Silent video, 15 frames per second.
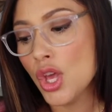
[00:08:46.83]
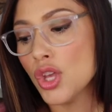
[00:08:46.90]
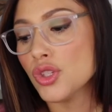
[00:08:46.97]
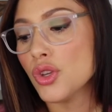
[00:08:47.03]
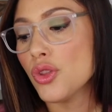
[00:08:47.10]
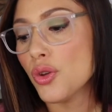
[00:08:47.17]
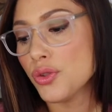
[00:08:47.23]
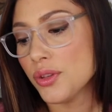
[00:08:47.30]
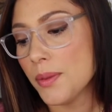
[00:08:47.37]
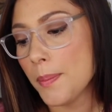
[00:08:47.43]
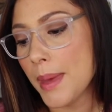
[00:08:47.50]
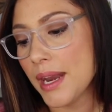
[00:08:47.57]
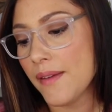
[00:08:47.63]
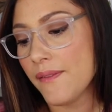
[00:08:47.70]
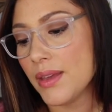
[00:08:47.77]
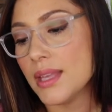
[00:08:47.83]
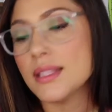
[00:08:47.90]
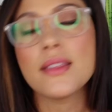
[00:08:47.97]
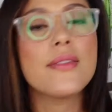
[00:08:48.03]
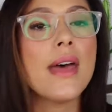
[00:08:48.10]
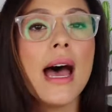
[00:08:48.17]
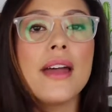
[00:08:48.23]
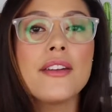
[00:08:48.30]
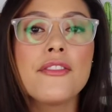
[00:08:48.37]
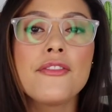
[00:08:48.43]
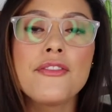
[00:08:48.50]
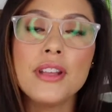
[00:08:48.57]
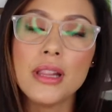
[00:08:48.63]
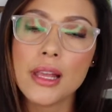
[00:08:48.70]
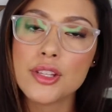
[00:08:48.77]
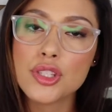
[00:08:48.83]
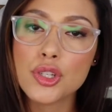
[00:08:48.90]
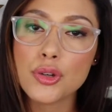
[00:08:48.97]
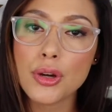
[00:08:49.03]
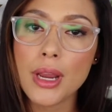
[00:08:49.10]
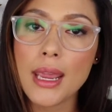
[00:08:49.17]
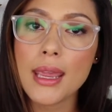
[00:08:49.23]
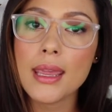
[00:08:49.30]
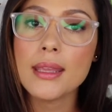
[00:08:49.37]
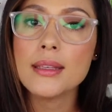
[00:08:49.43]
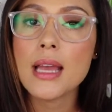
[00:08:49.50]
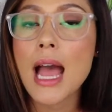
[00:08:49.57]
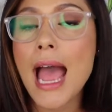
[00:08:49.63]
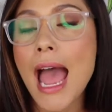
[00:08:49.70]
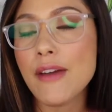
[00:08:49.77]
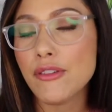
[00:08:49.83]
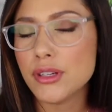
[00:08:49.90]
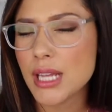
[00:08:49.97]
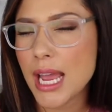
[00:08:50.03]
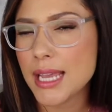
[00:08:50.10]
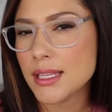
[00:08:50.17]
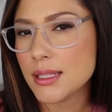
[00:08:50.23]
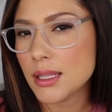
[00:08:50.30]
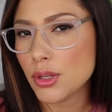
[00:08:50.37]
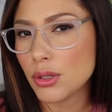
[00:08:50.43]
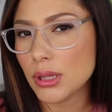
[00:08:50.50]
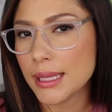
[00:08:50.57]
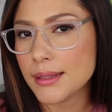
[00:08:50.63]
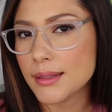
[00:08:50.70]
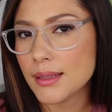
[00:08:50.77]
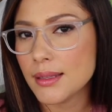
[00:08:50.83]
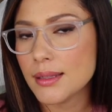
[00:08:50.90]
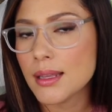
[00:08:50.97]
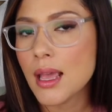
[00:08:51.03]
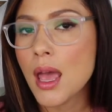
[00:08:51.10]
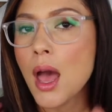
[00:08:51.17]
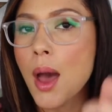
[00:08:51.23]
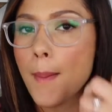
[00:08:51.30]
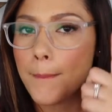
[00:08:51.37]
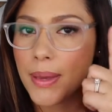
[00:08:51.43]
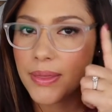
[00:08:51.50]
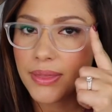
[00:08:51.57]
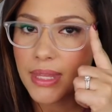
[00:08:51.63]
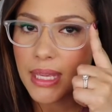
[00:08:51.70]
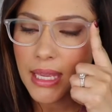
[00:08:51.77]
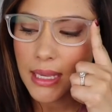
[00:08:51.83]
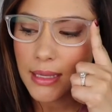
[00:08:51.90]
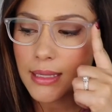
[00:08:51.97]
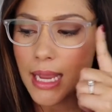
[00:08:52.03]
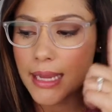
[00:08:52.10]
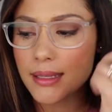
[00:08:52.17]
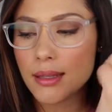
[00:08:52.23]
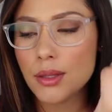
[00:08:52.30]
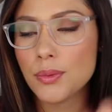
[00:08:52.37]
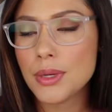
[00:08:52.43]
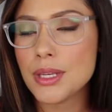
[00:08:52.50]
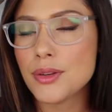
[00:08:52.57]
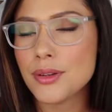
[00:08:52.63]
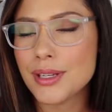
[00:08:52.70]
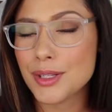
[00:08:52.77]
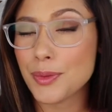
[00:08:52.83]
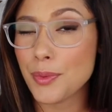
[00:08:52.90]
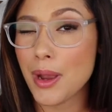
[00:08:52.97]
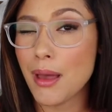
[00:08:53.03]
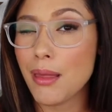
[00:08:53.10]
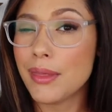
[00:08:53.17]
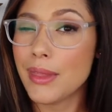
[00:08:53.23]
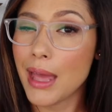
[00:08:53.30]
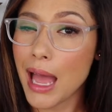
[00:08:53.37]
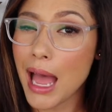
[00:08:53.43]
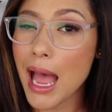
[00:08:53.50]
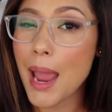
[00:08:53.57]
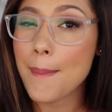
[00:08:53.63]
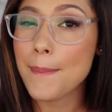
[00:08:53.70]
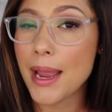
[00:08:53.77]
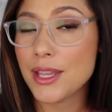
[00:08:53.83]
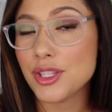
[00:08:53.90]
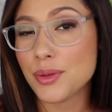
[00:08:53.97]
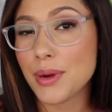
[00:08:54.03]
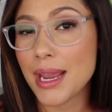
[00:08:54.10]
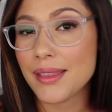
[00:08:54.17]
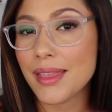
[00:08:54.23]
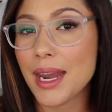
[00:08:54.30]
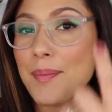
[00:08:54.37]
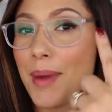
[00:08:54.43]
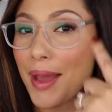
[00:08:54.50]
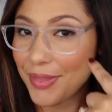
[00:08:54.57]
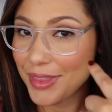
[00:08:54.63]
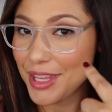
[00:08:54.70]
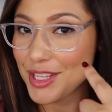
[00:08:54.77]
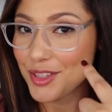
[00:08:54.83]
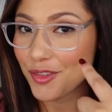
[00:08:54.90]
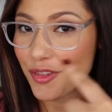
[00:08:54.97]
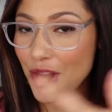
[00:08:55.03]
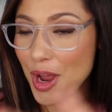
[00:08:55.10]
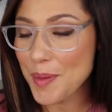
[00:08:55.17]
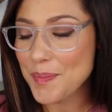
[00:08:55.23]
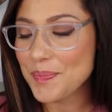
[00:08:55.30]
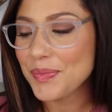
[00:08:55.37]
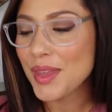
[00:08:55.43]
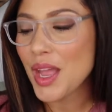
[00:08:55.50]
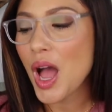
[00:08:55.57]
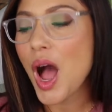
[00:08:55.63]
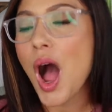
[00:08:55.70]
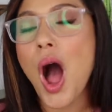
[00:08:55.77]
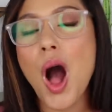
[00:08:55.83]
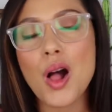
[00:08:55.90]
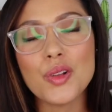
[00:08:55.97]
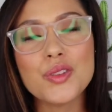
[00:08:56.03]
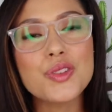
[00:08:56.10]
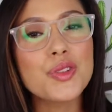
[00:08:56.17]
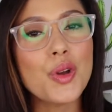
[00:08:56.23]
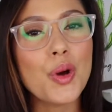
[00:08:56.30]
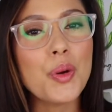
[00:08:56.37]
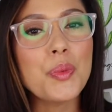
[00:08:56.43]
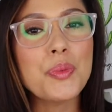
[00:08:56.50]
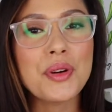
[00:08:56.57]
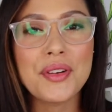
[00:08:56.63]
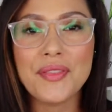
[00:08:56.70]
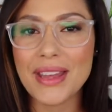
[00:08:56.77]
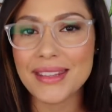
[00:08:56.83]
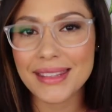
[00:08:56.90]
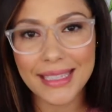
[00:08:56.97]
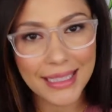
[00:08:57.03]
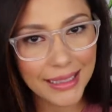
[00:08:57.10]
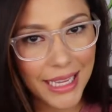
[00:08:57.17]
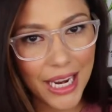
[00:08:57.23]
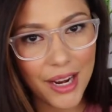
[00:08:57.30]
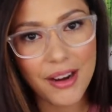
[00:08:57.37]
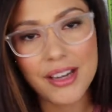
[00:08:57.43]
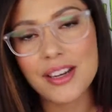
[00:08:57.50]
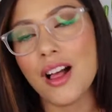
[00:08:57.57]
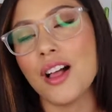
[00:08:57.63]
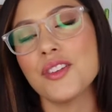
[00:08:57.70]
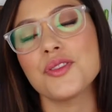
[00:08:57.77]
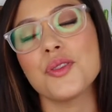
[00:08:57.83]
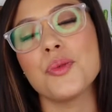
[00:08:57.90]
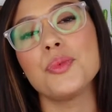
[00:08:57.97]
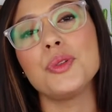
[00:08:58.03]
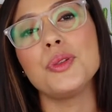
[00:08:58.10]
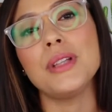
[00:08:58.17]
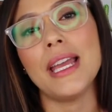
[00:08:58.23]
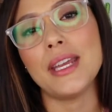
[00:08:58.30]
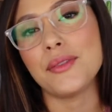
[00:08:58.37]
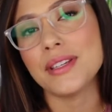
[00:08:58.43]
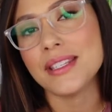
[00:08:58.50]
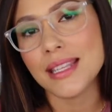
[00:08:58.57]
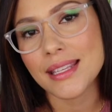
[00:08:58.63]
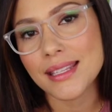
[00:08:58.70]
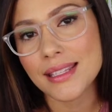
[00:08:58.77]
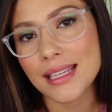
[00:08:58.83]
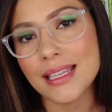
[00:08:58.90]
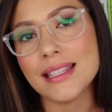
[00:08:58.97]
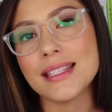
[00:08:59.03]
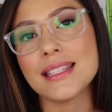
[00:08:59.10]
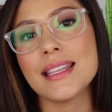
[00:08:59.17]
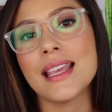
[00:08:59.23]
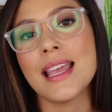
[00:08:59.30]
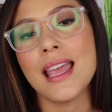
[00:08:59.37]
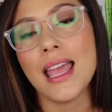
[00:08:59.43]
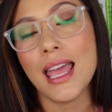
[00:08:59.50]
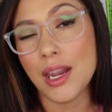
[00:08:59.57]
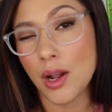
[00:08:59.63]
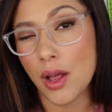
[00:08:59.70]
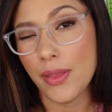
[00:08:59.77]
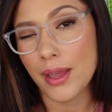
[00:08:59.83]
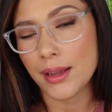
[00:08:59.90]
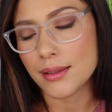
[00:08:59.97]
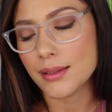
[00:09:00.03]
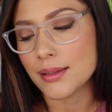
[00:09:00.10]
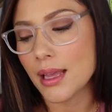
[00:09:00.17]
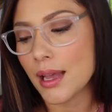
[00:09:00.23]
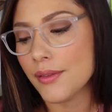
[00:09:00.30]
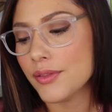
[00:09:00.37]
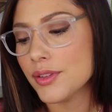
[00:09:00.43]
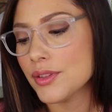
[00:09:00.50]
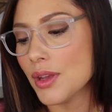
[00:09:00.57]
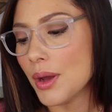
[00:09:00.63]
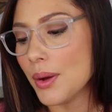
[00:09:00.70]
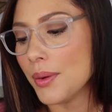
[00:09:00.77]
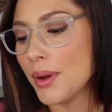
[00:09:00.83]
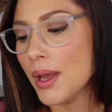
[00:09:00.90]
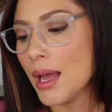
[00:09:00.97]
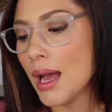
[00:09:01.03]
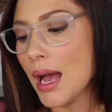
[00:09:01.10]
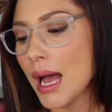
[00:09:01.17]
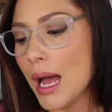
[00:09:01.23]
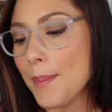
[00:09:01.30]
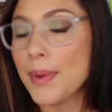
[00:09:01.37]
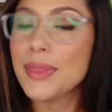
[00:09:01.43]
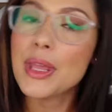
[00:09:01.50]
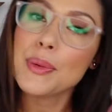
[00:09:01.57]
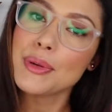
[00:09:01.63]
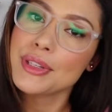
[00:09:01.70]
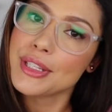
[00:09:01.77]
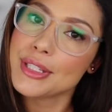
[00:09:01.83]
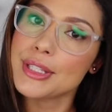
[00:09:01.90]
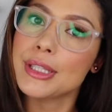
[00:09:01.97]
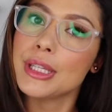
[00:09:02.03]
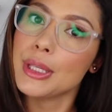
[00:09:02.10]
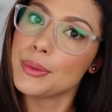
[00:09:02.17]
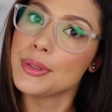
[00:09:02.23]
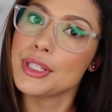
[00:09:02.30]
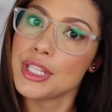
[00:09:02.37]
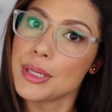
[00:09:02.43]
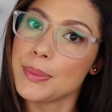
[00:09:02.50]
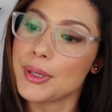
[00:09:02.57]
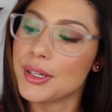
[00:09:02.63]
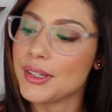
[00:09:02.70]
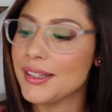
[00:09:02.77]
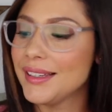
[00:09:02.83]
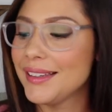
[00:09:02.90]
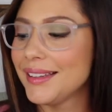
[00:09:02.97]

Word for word: So those are the benefits that Felix Gray advertises in their lenses. But these, I did the research as well, and the EyeBuyDirect that I bought these from also prevent the glare and also blue light resistance and all that good stuff. So, um, but they were just a little cheaper.